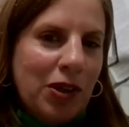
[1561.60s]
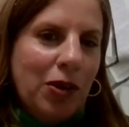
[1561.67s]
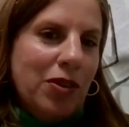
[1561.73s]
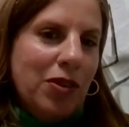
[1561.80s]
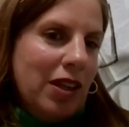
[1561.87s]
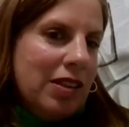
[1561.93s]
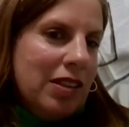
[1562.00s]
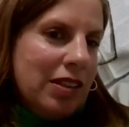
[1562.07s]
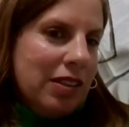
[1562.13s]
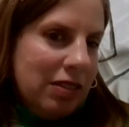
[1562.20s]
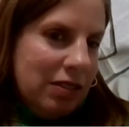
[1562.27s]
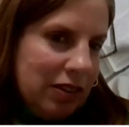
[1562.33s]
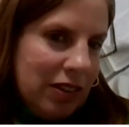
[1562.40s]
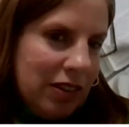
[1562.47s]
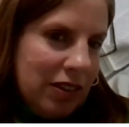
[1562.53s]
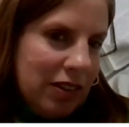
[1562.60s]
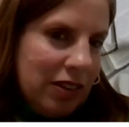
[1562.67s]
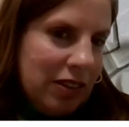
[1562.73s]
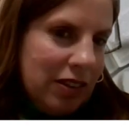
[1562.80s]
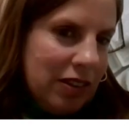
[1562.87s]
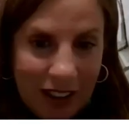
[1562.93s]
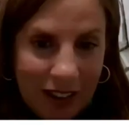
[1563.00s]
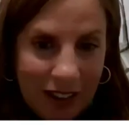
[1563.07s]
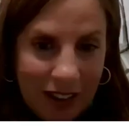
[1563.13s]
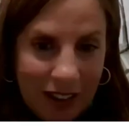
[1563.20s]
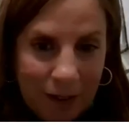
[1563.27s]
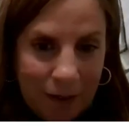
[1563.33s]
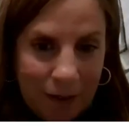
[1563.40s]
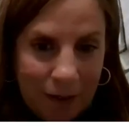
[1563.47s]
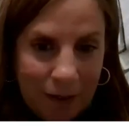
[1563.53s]
You know, they, they daven,
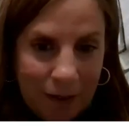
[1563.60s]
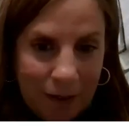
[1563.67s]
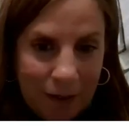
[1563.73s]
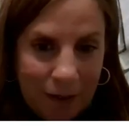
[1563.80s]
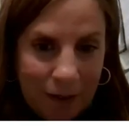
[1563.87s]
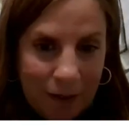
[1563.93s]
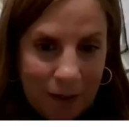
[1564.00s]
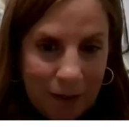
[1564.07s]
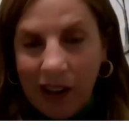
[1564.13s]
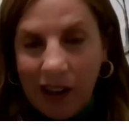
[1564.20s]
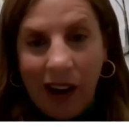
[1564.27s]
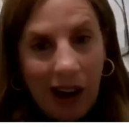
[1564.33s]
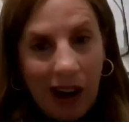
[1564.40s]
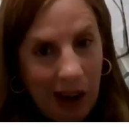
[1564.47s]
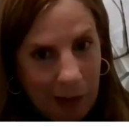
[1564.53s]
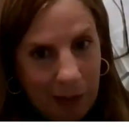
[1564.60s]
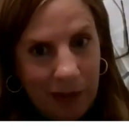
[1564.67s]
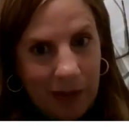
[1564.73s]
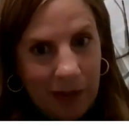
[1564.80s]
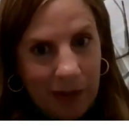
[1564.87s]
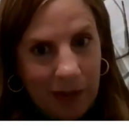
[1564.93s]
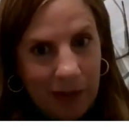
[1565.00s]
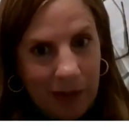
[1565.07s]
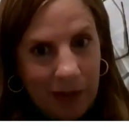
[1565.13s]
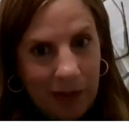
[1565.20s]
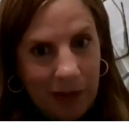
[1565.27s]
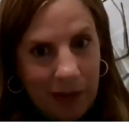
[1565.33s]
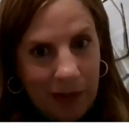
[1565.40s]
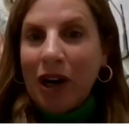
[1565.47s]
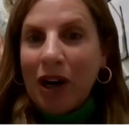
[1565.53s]
mm-hmm. they come, they
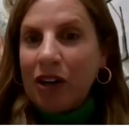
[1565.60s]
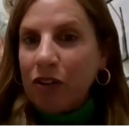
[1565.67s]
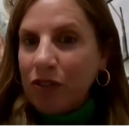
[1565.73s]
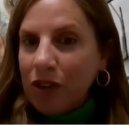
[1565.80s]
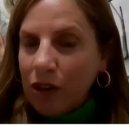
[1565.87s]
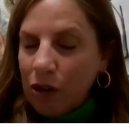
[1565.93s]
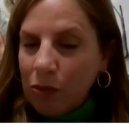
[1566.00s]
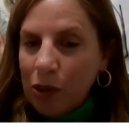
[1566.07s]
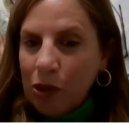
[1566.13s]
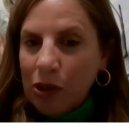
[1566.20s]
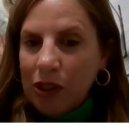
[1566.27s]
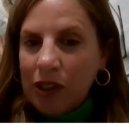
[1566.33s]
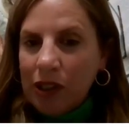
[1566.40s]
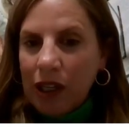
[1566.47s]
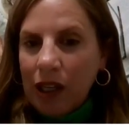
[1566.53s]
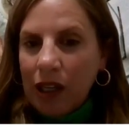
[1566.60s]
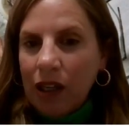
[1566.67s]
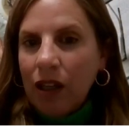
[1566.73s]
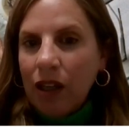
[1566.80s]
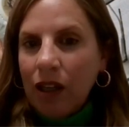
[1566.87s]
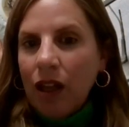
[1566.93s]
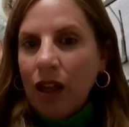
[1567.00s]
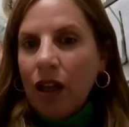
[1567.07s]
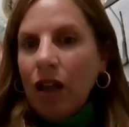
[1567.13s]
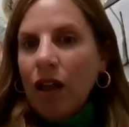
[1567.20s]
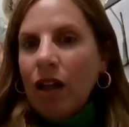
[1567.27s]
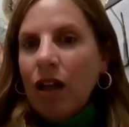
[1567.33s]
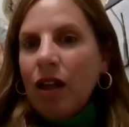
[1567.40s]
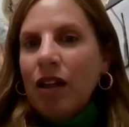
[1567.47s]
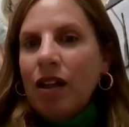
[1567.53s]
daven. They're part of the community.
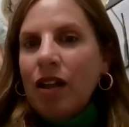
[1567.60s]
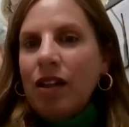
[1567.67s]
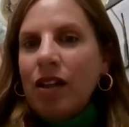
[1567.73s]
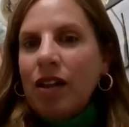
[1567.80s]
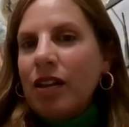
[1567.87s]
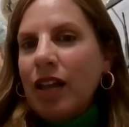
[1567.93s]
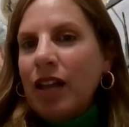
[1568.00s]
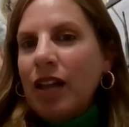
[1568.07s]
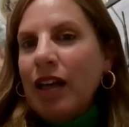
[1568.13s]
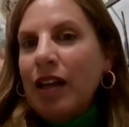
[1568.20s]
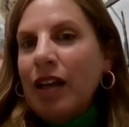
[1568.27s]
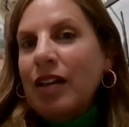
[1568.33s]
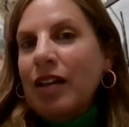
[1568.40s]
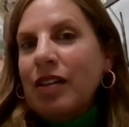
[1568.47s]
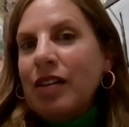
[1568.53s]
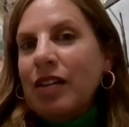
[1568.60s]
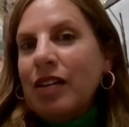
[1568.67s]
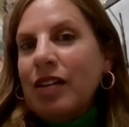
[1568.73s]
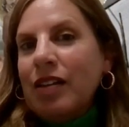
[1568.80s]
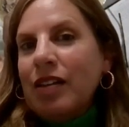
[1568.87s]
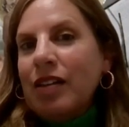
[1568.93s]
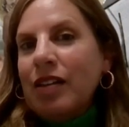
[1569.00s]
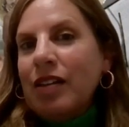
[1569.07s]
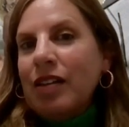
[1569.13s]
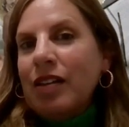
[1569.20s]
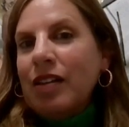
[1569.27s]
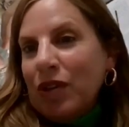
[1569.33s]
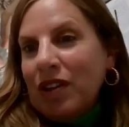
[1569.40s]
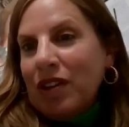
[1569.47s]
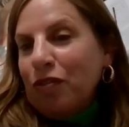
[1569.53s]
They they
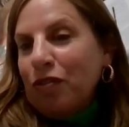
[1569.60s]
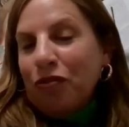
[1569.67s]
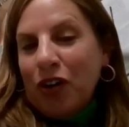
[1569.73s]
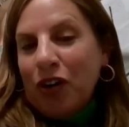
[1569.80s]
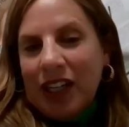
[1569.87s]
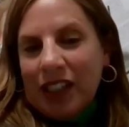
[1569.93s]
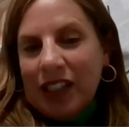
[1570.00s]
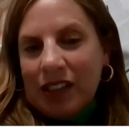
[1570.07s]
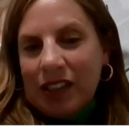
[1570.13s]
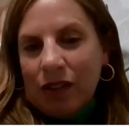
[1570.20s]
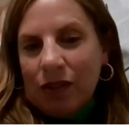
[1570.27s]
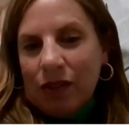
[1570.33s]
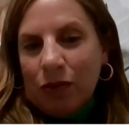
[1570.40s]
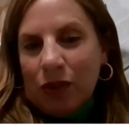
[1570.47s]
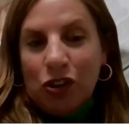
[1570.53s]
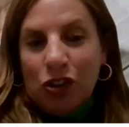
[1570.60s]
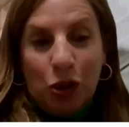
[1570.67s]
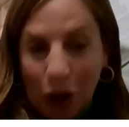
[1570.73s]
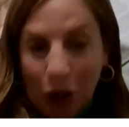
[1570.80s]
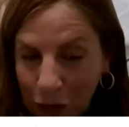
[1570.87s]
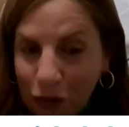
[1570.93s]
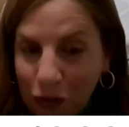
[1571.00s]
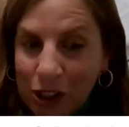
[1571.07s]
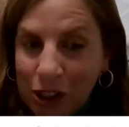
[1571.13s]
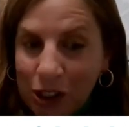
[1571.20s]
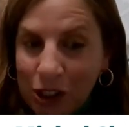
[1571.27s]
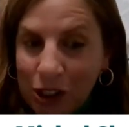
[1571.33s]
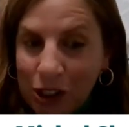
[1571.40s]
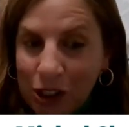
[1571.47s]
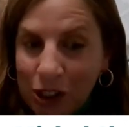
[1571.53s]
sit with their friends, with Jewish
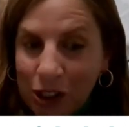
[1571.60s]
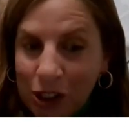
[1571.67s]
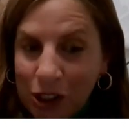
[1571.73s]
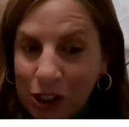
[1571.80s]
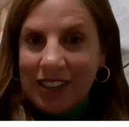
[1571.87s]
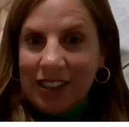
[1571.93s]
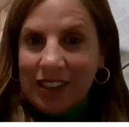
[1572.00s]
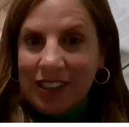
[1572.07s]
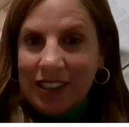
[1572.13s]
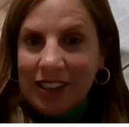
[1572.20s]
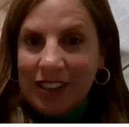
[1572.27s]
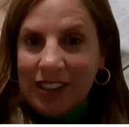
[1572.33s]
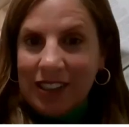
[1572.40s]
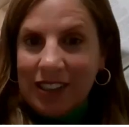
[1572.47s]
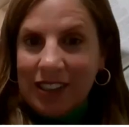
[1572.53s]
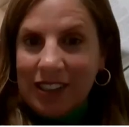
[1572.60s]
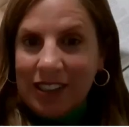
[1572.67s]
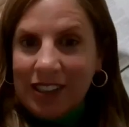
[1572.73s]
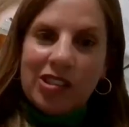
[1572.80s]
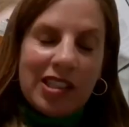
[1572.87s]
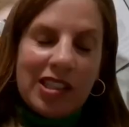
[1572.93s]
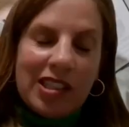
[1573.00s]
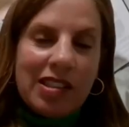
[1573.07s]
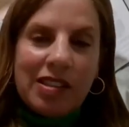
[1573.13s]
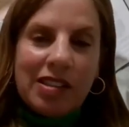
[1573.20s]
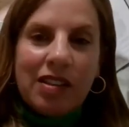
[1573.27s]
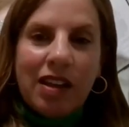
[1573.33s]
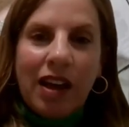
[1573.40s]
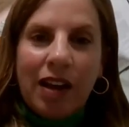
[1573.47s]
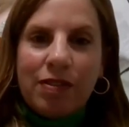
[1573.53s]
Jewish friends, and just
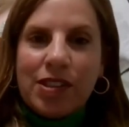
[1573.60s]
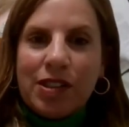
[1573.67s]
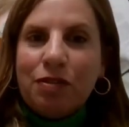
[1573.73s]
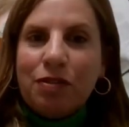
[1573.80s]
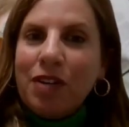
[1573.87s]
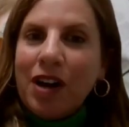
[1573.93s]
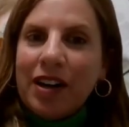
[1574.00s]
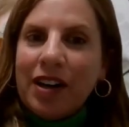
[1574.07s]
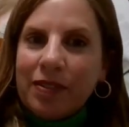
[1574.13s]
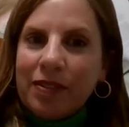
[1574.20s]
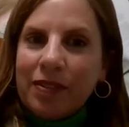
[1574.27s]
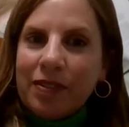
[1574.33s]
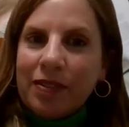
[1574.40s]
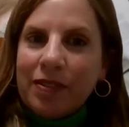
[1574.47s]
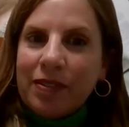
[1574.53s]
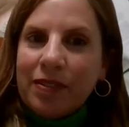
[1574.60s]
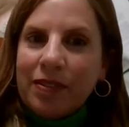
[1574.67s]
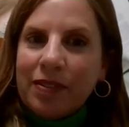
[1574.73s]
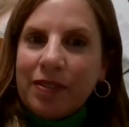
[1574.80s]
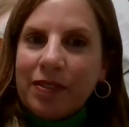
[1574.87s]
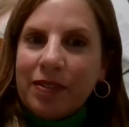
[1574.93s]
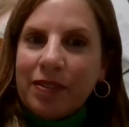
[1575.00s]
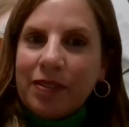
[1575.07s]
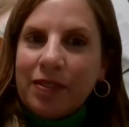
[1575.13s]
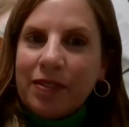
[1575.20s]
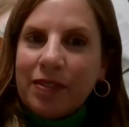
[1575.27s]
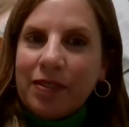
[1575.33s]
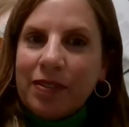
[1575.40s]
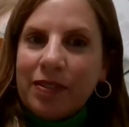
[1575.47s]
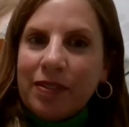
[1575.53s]
have some fun. Mm-hmm.
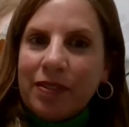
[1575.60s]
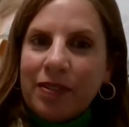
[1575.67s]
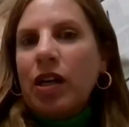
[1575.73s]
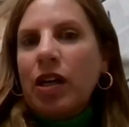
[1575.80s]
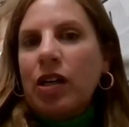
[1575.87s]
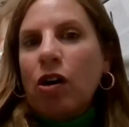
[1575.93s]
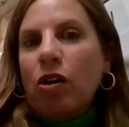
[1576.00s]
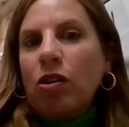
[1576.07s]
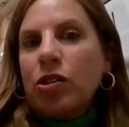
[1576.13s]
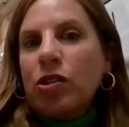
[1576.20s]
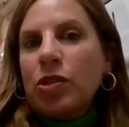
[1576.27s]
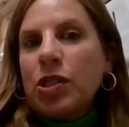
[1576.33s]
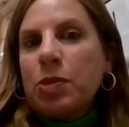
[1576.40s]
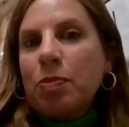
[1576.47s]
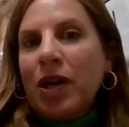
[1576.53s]
And you know, they also